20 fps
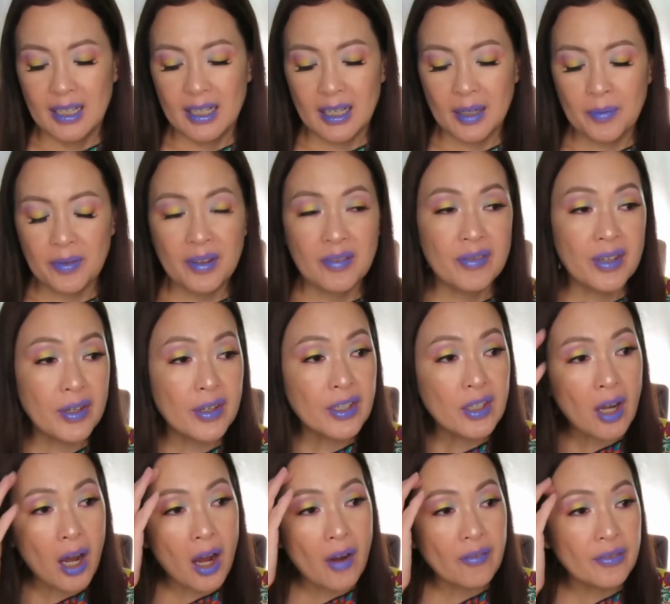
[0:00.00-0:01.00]
they're very
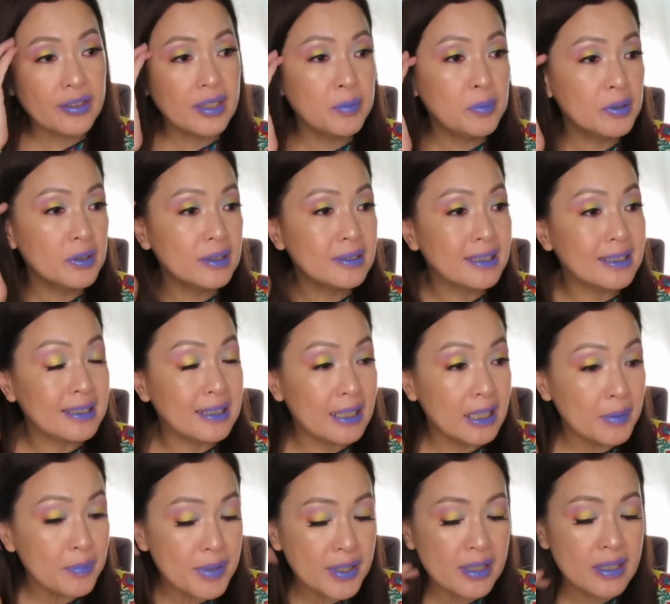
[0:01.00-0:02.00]
comfortable on the
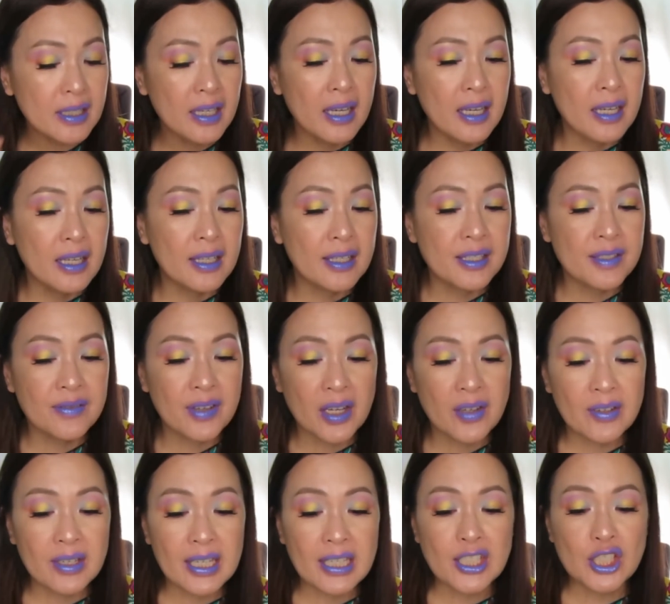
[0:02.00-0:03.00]
lips. It's
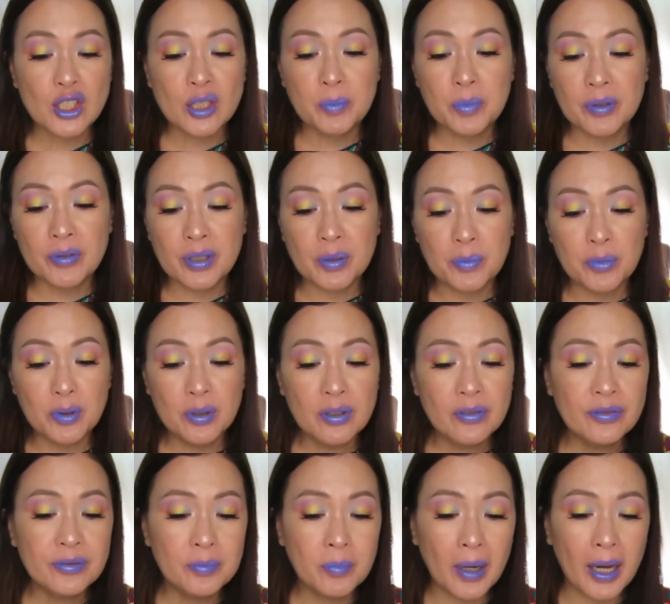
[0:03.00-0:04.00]
very easy to be
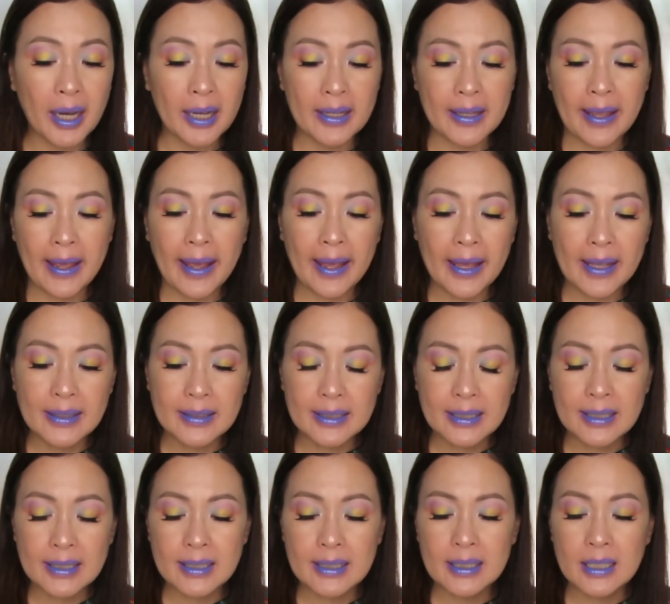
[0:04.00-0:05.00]
removed by
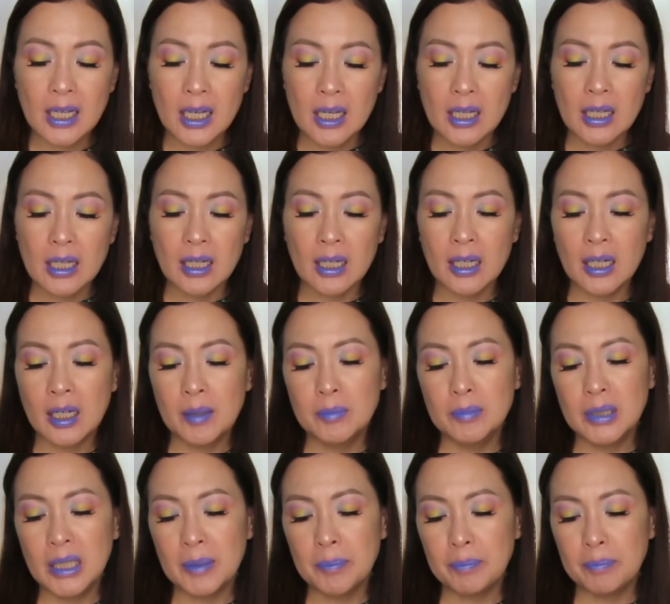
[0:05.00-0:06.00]
any
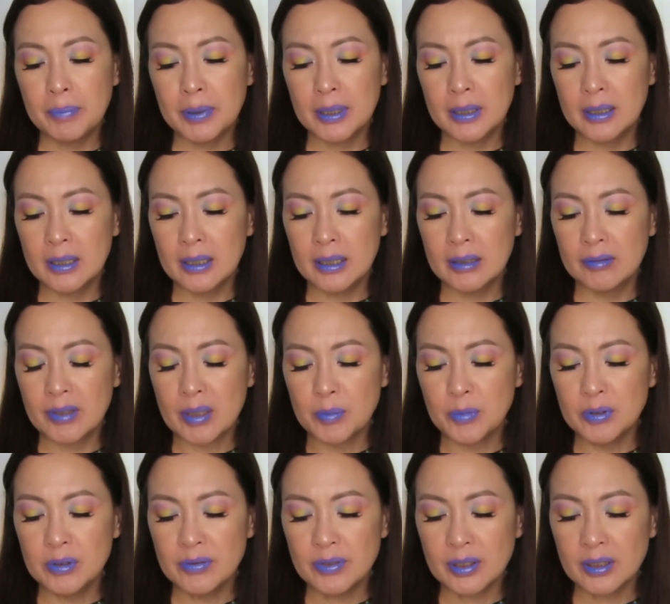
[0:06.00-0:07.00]
lip
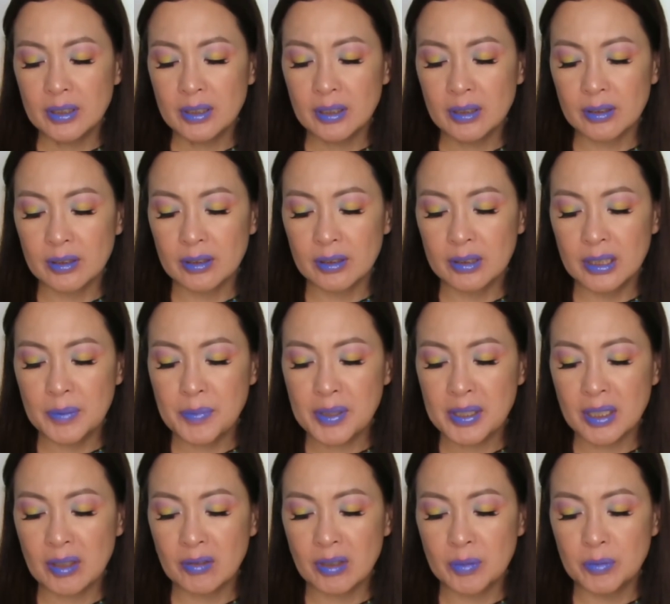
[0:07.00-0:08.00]
remover or
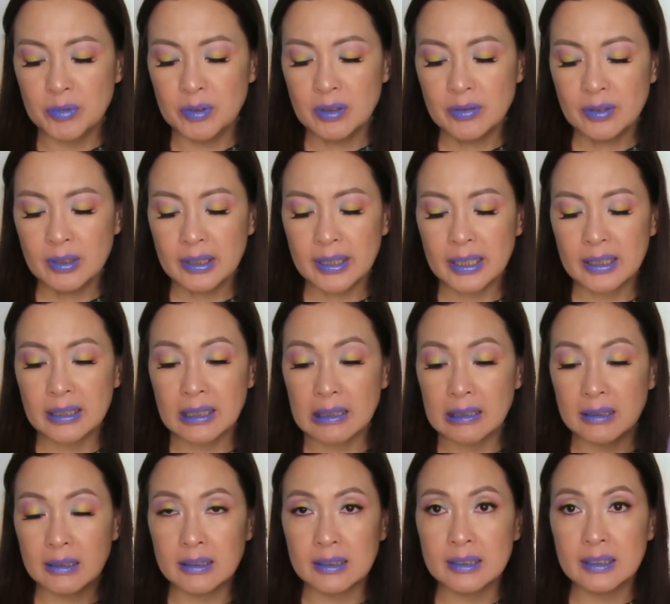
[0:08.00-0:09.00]
lipstick remover like the
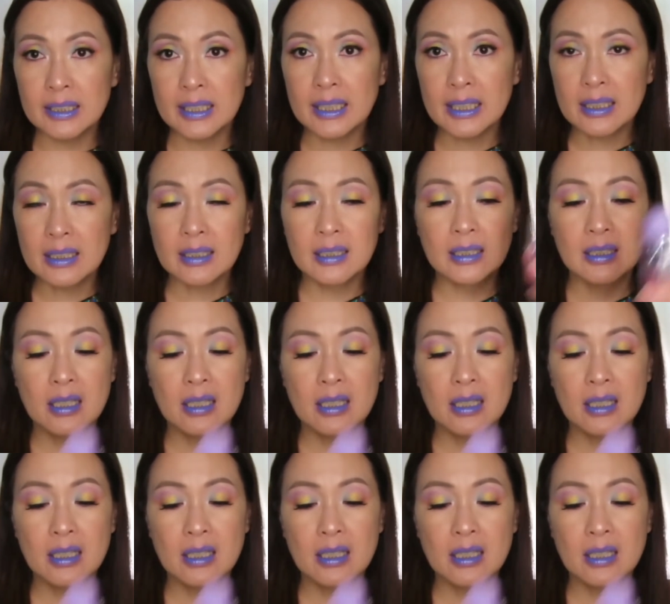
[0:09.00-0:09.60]
Clinique.